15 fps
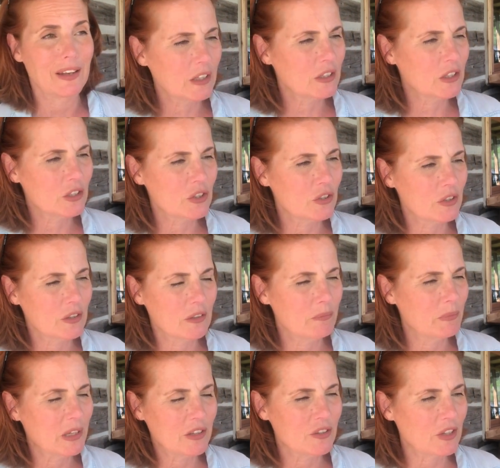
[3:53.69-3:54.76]
To
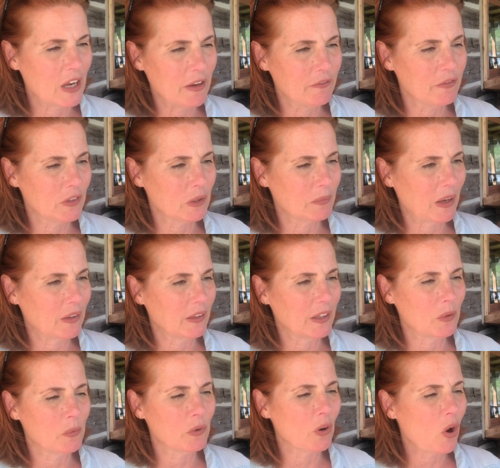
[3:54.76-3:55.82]
be shameful about,
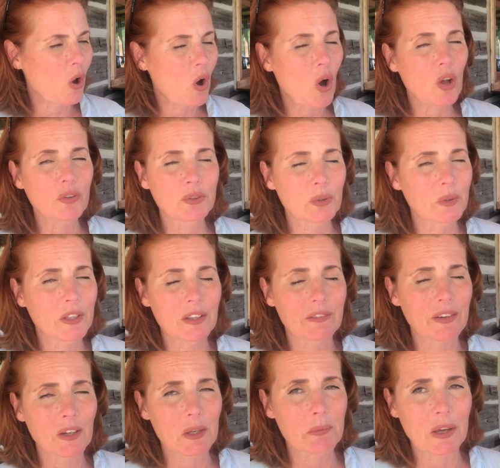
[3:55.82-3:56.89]
like, we're all doing the
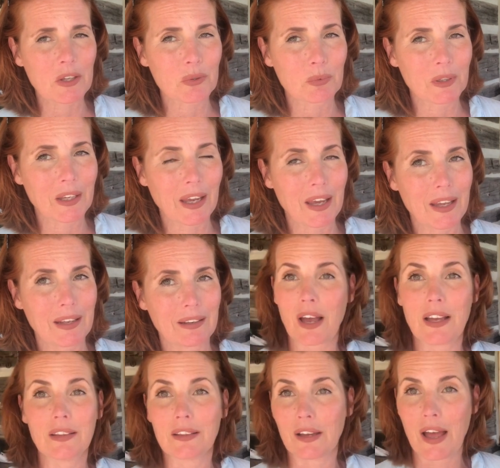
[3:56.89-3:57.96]
very best we can.
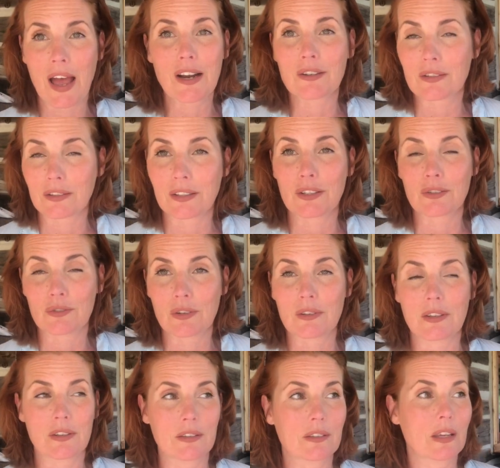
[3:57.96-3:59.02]
Actually, the truth
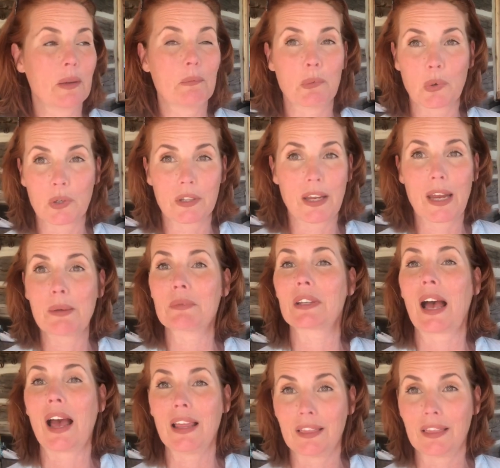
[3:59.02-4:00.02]
is, in board games, I